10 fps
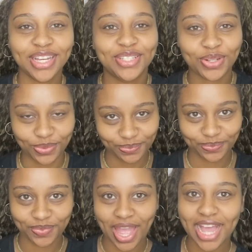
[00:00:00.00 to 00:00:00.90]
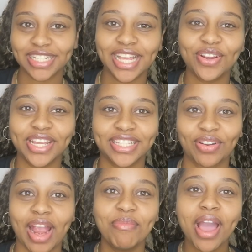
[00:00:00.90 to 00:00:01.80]
So as I said on
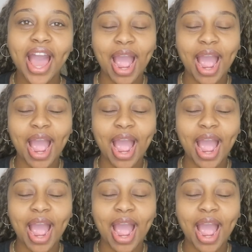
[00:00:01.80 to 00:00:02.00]
Instagram,